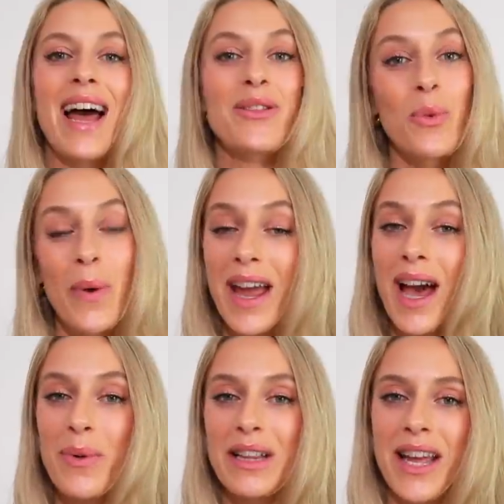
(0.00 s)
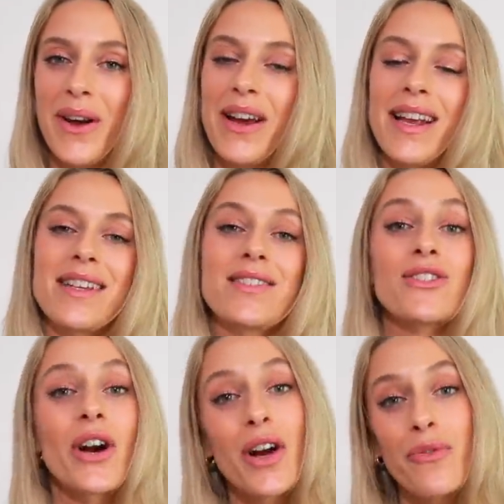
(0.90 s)
And the way I would layer it is
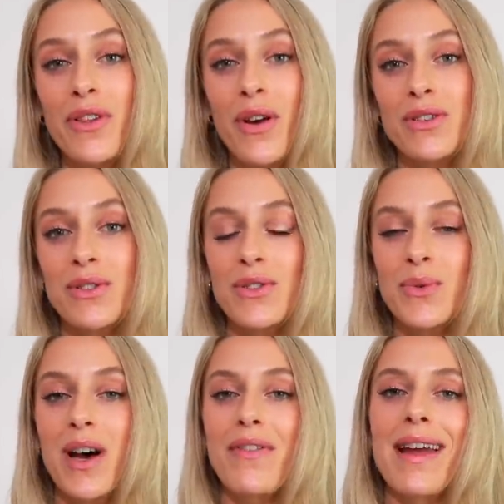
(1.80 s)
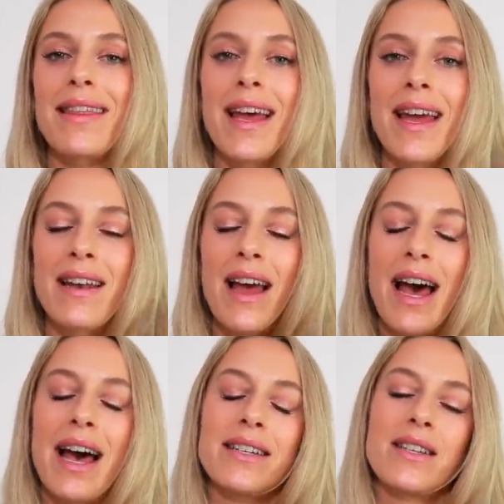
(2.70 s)
start off with Encens Suave and then
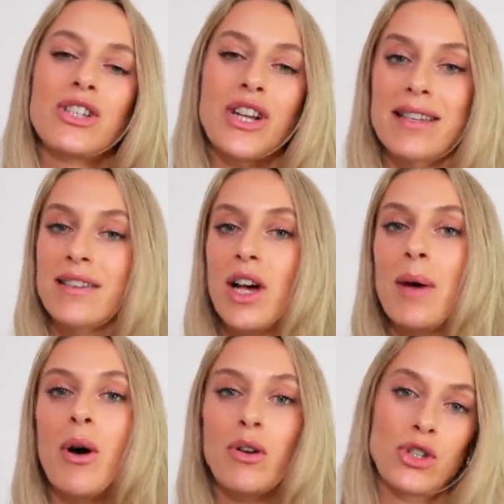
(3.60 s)
add Jazz Club on